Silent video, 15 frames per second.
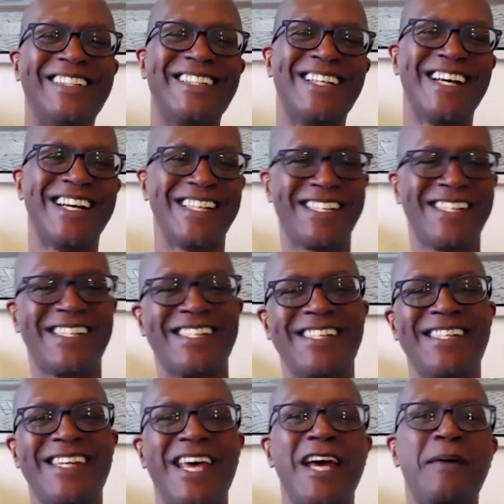Yes,
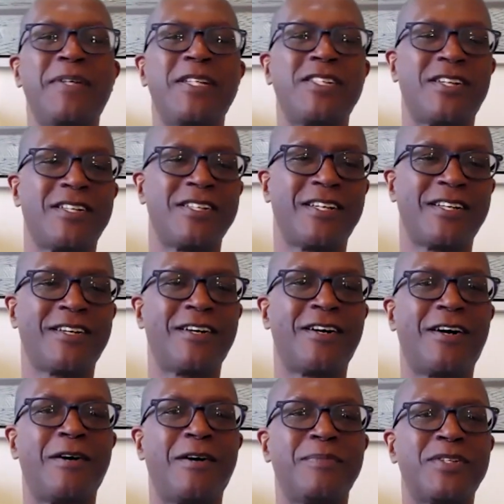
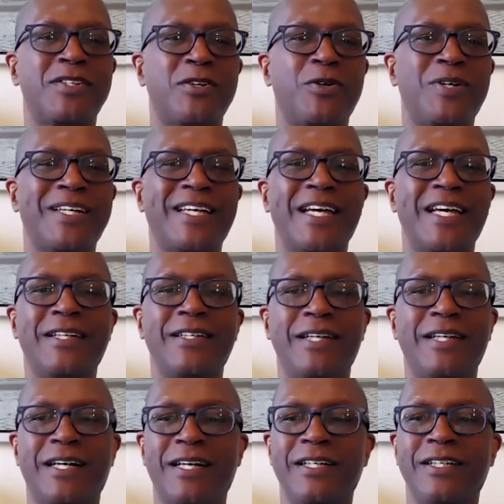Amazon.com. So again,
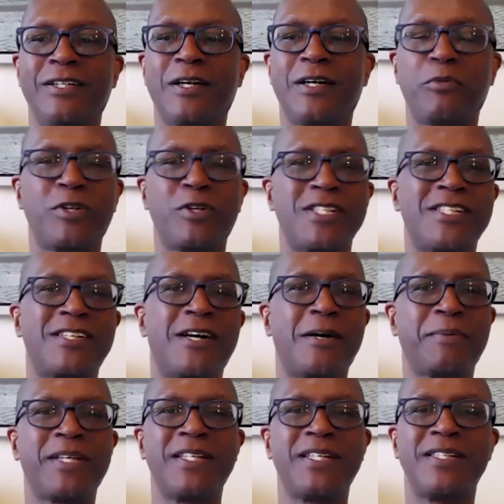look up Chris
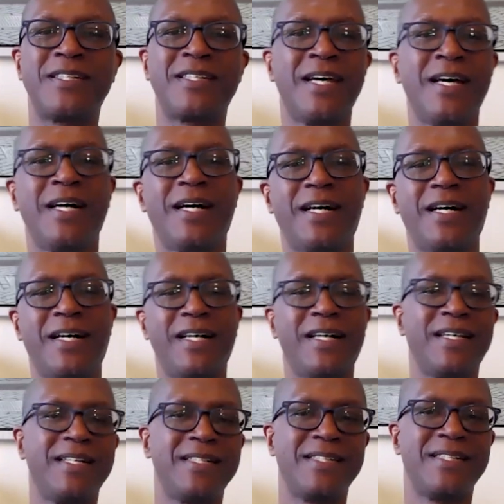Tompkins.
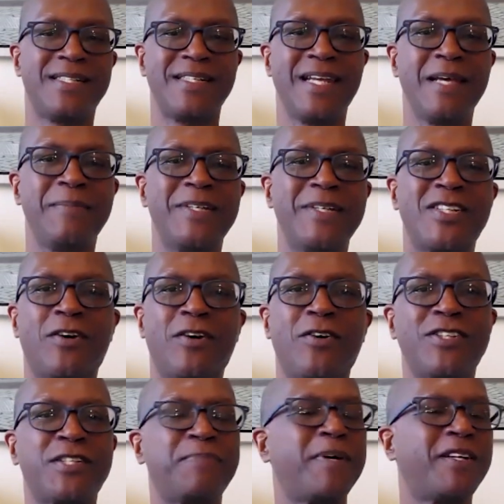His name is all
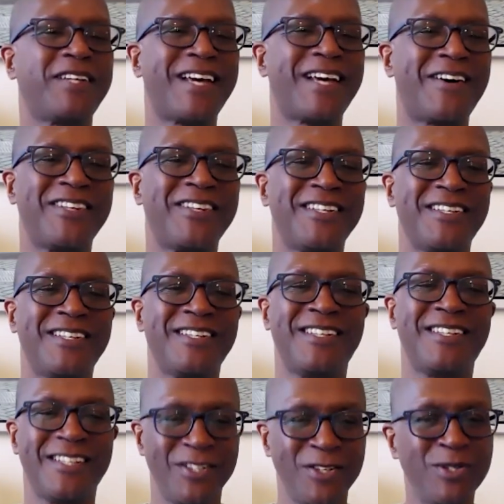spelled out in
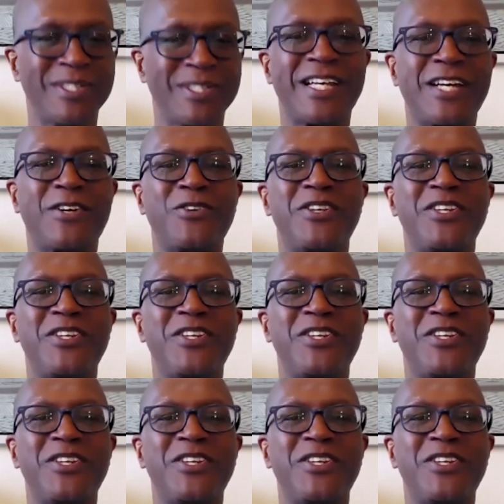the newsletter